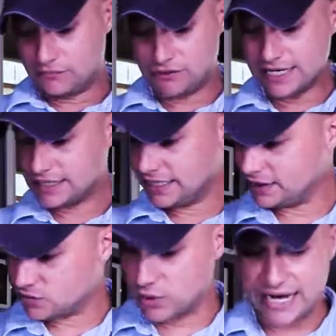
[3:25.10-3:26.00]
right
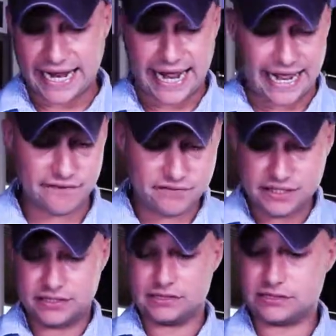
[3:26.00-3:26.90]
here, what I have
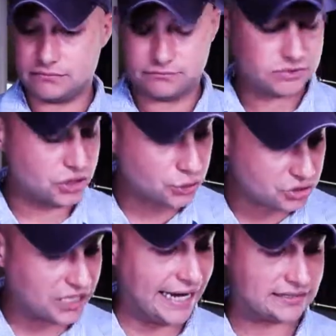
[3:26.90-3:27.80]
is 2
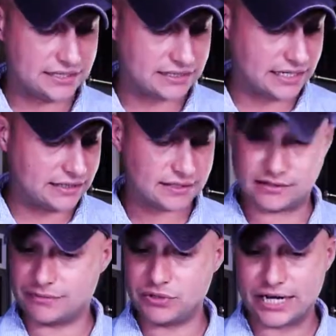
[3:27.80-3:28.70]
chassis skins,
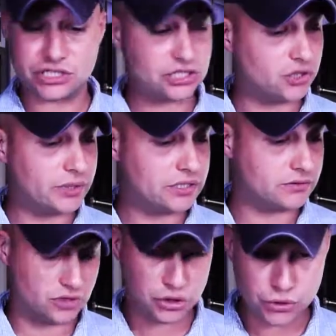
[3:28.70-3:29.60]
because I'm actually doing
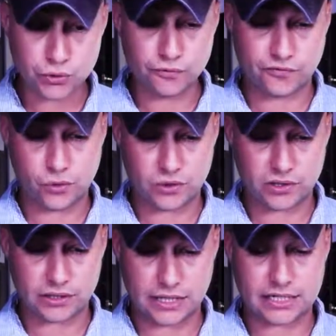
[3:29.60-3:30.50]
2
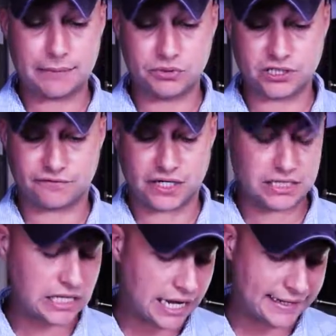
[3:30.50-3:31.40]
for a couple different
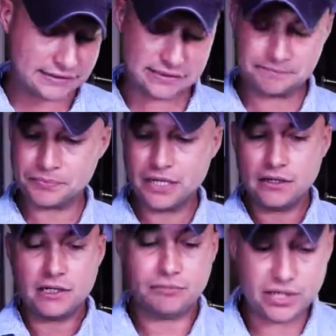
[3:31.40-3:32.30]
clients.
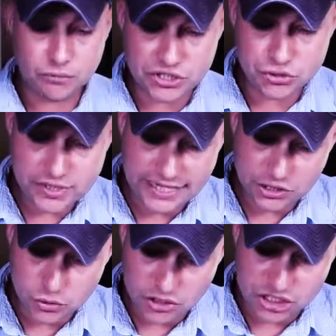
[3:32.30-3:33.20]
But when you get
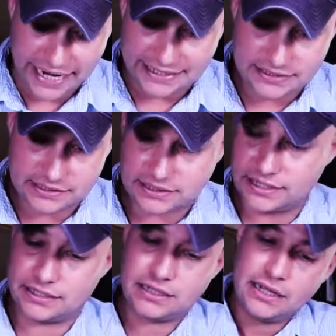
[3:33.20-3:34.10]
your chassis
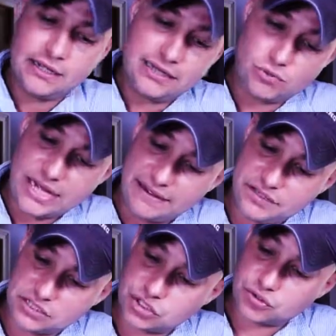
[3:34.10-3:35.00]
skin, it will have
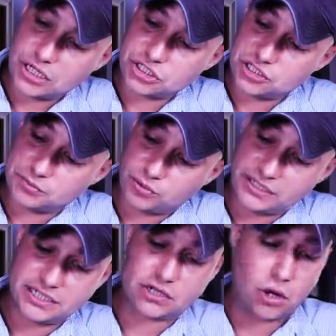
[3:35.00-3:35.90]
the instructions
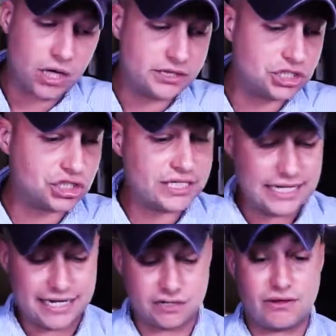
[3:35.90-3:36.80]
printed on the
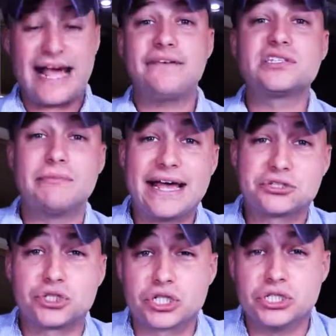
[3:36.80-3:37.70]
sheet, and it'll have some
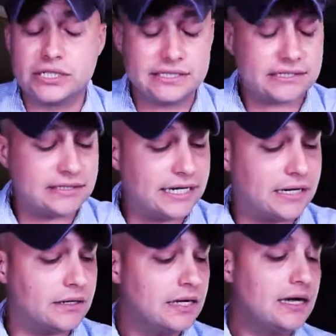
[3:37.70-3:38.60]
extra goodies in
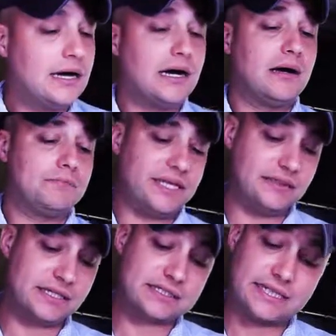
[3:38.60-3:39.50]
there. In this